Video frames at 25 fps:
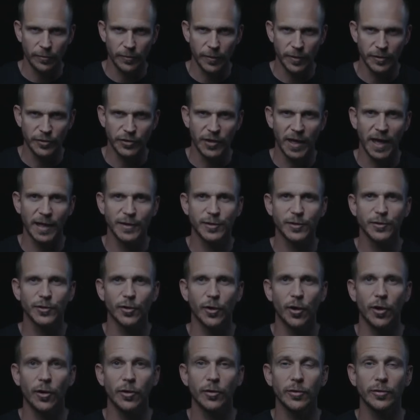and chances
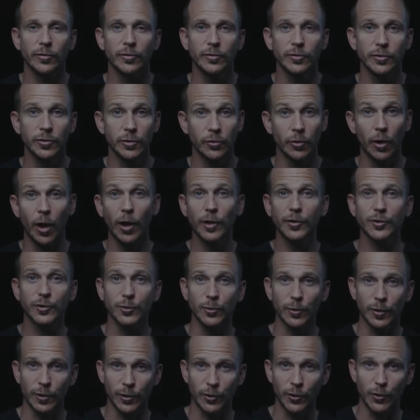are you're
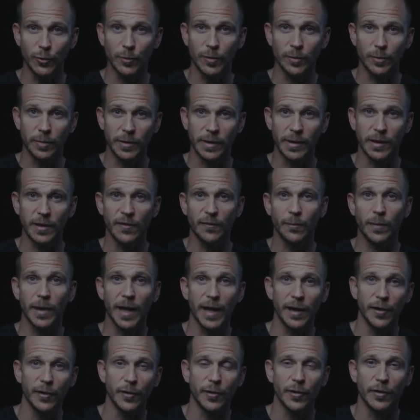also a human being of
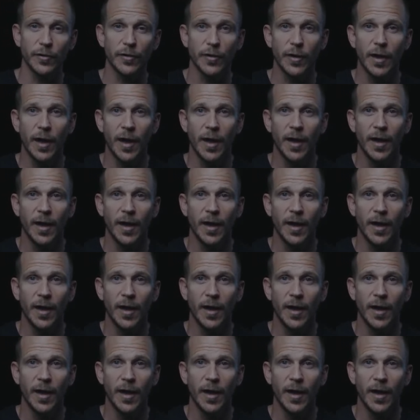planet Earth.